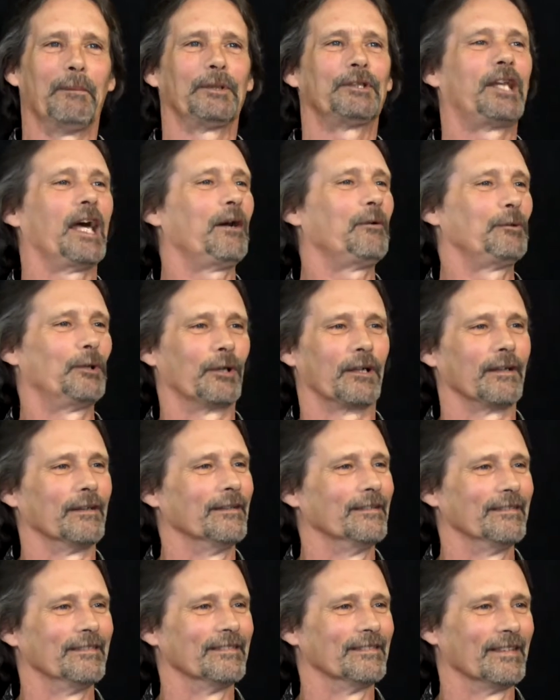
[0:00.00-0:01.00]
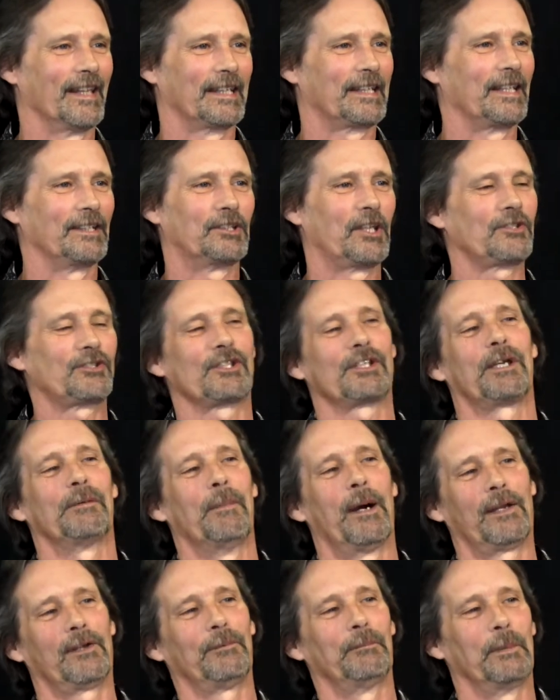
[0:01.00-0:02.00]
doubter. Like, it doesn't
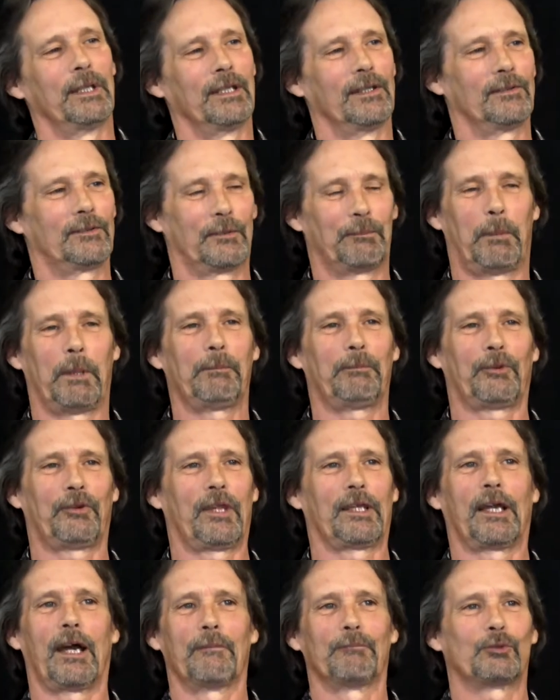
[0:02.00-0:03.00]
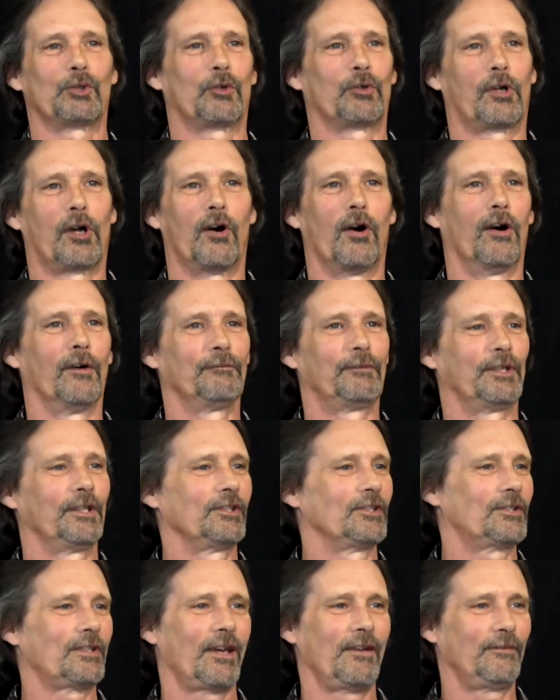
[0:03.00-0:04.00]
come out of me. People think I'm so confident
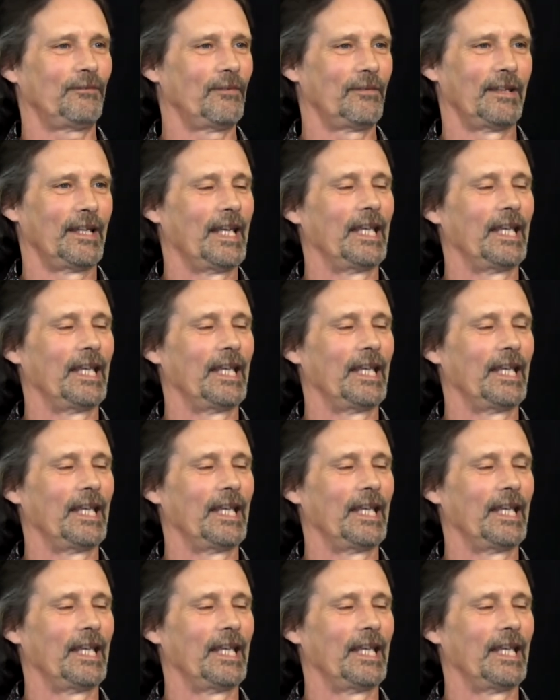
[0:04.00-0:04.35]
and stuff.